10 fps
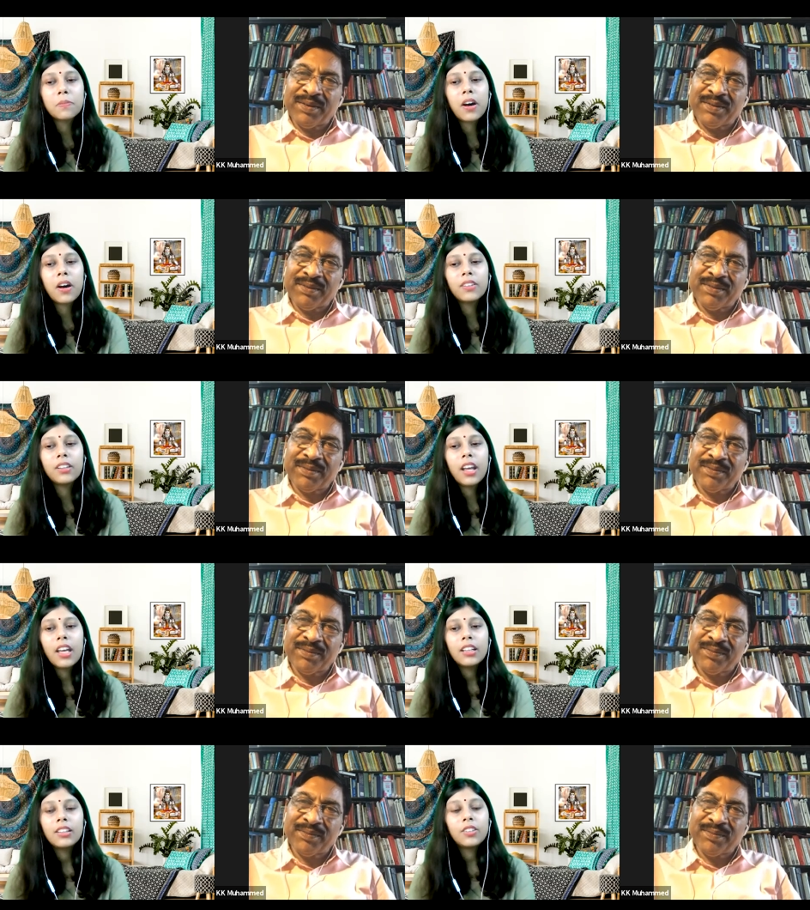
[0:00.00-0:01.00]
Speaker 1: us about
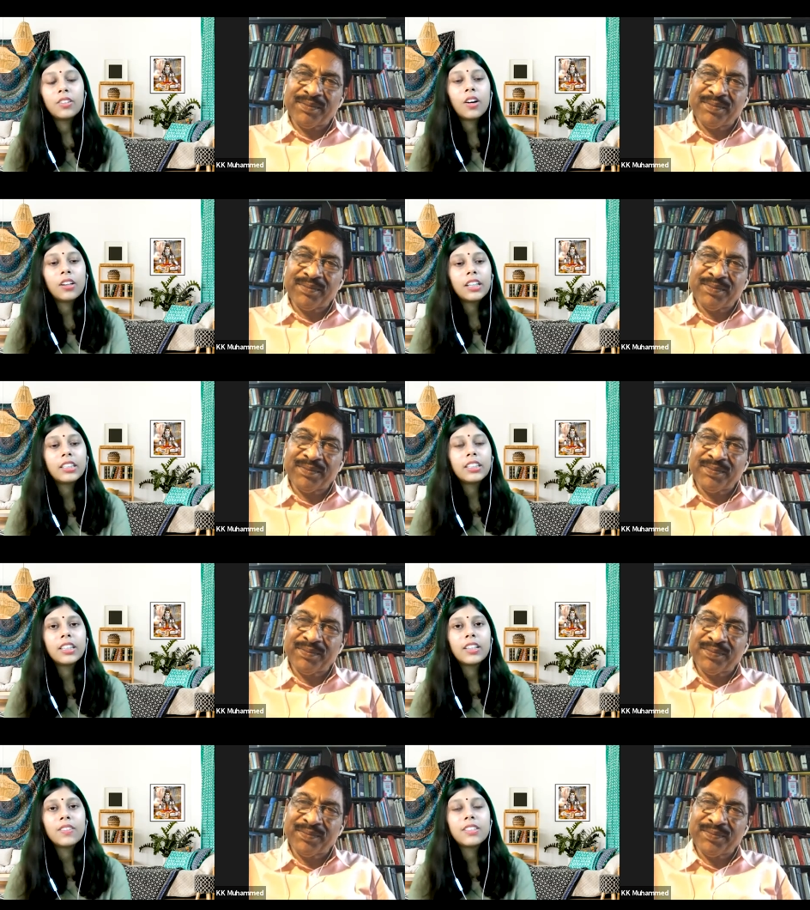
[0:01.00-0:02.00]
the rock cut
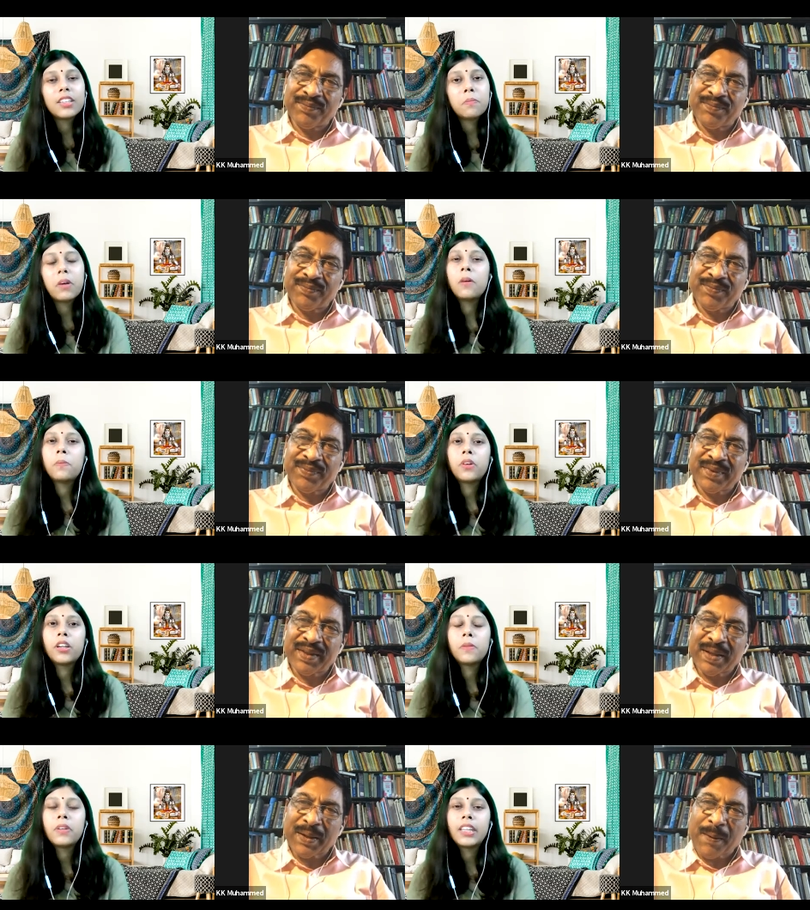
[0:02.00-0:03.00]
caves in
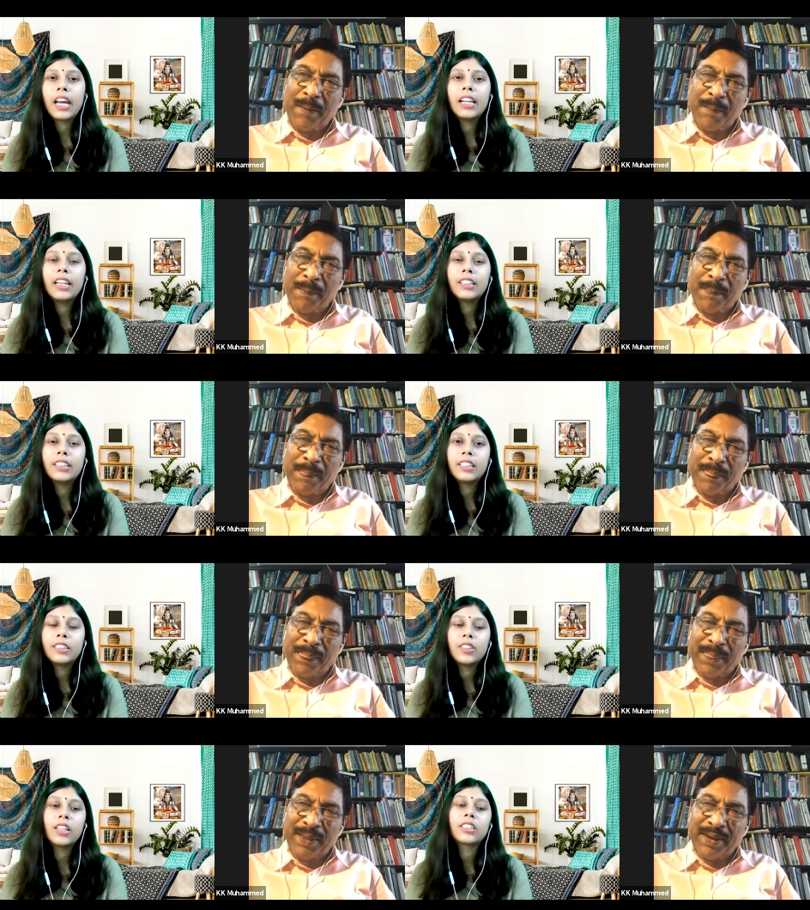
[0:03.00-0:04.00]
Malappuram and Calicut
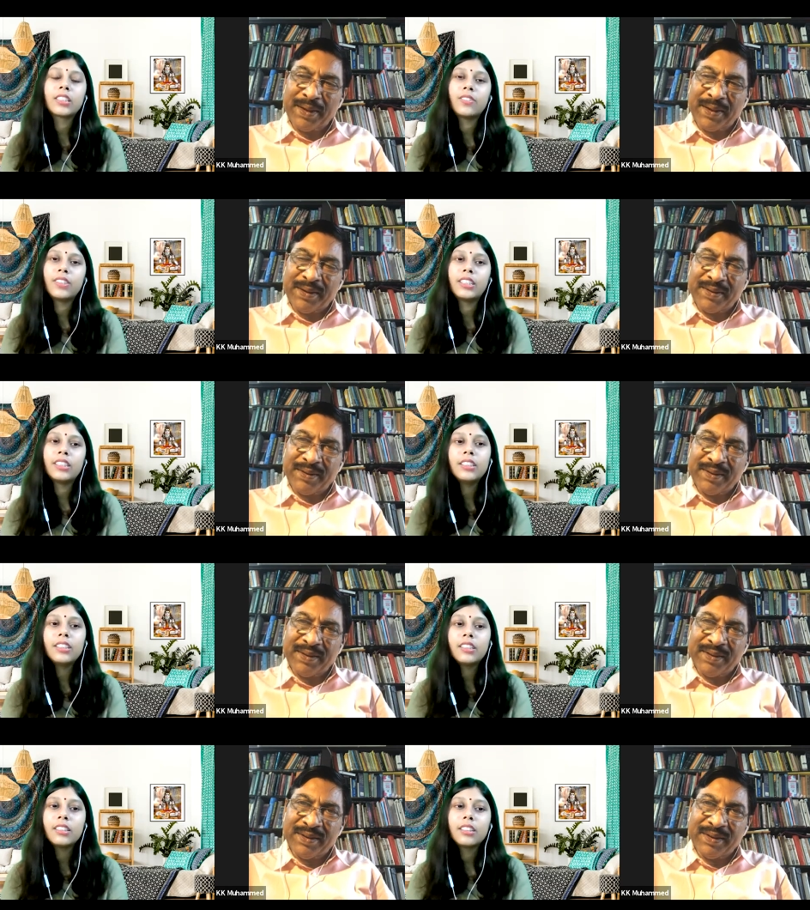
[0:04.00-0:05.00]
that you
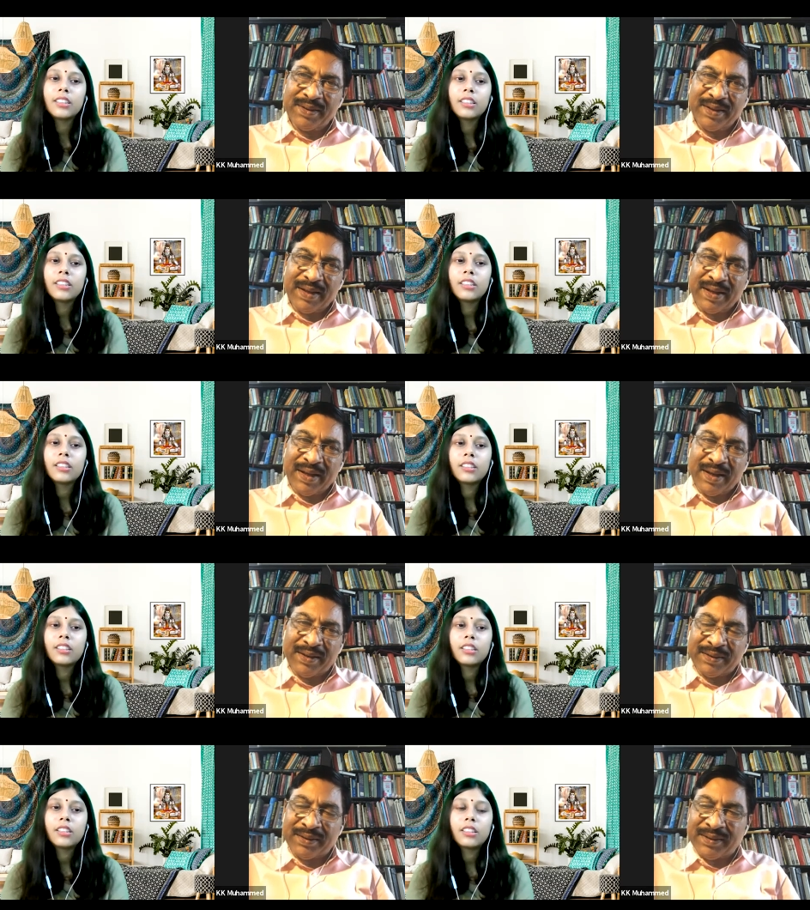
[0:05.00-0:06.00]
excavated?
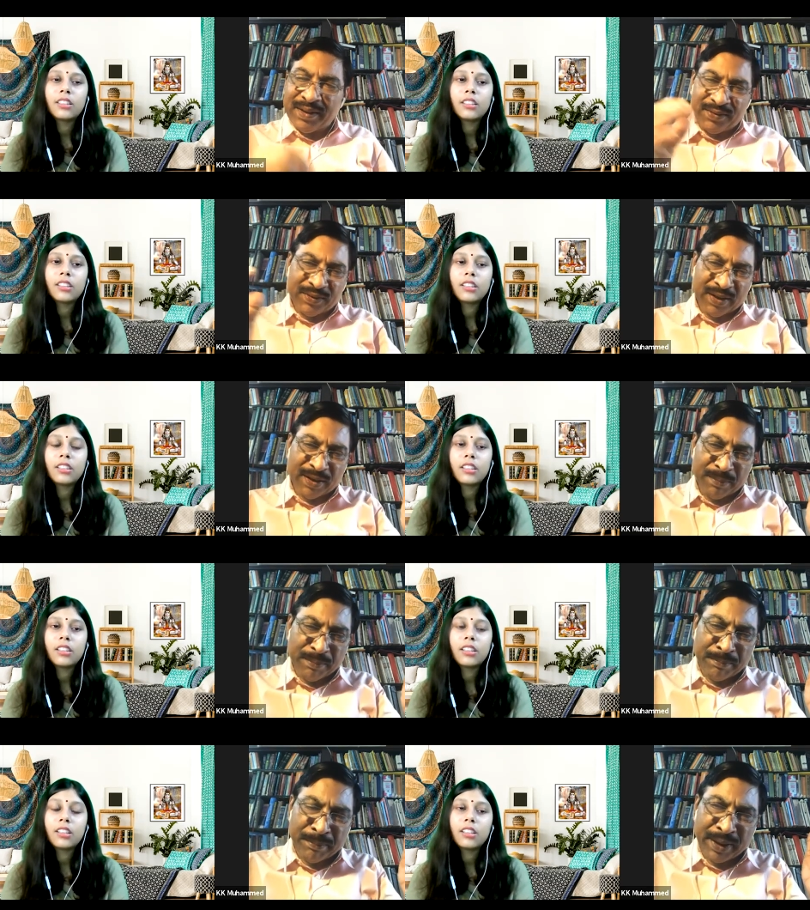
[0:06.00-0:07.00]
Speaker 2: Uh, these are
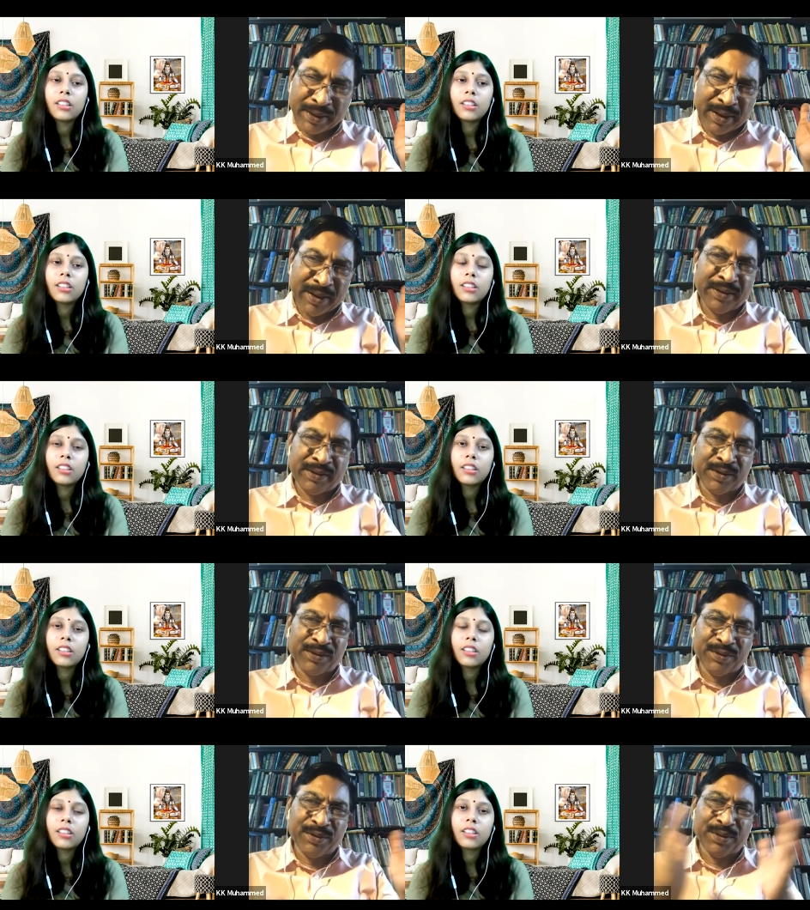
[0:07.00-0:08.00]
megalithic,
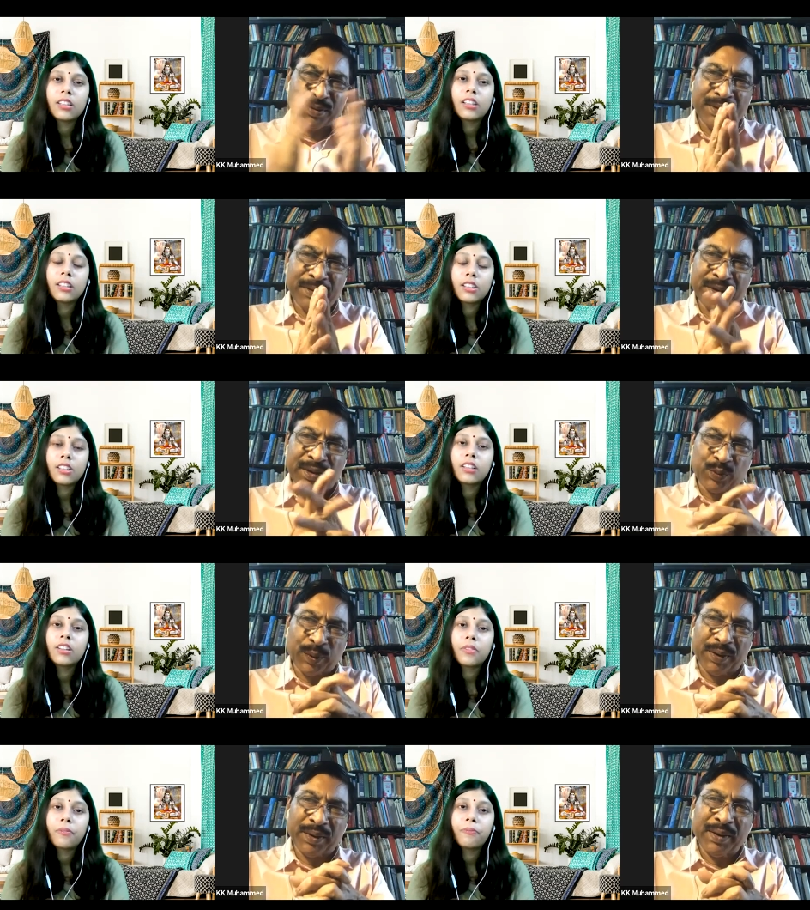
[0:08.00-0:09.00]
uh, this
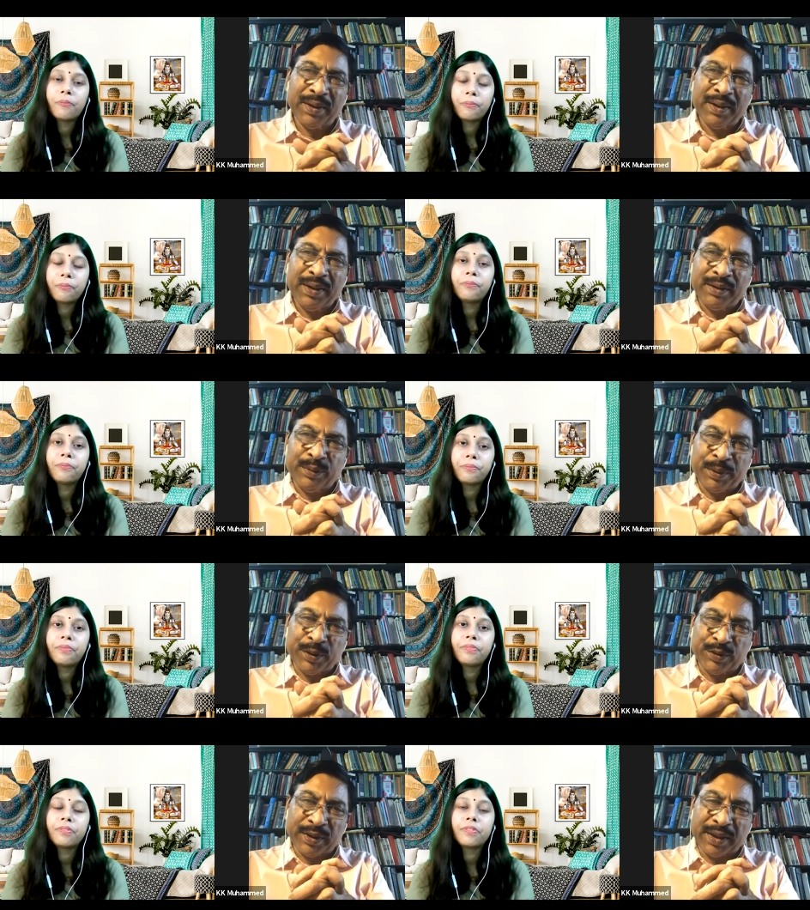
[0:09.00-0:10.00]
one,
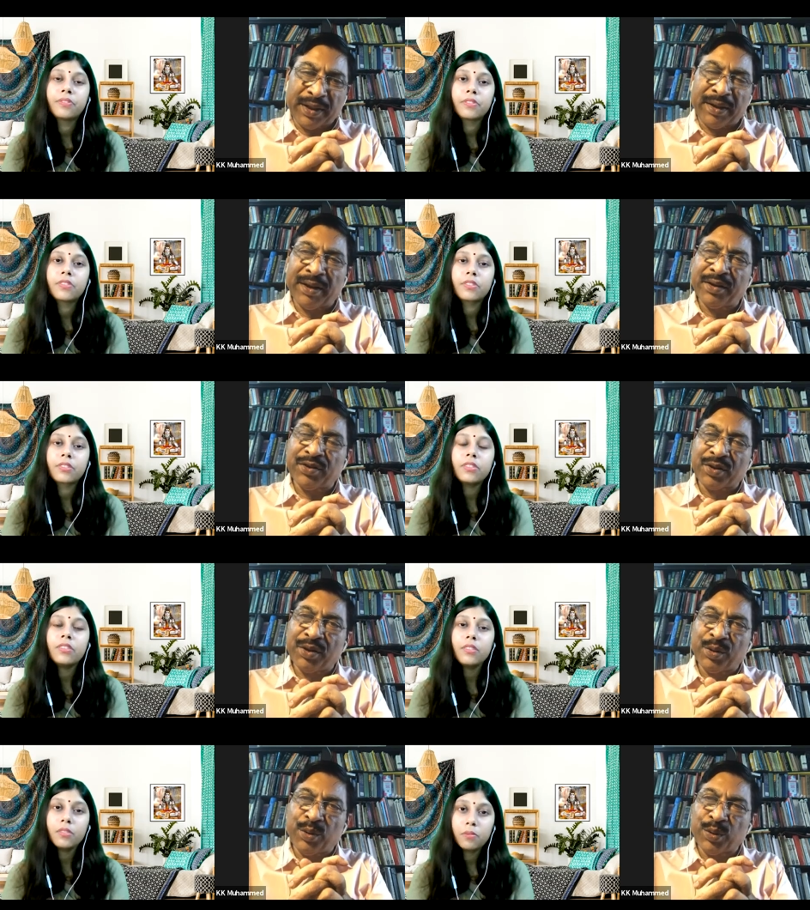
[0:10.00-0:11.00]
because the Kerala
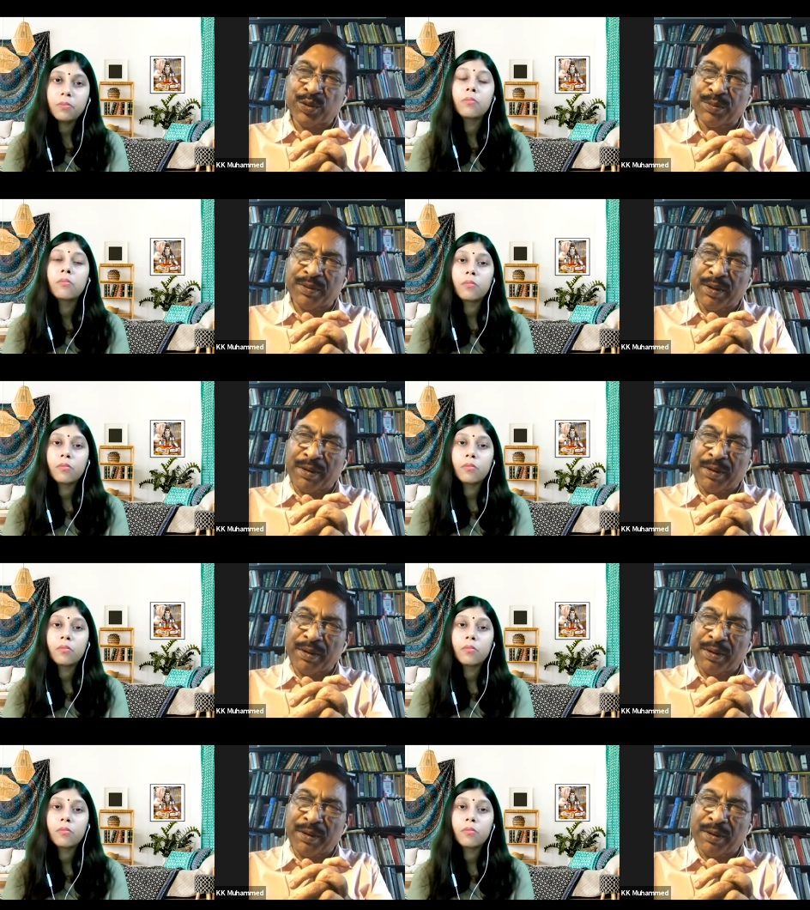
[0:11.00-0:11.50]
history goes,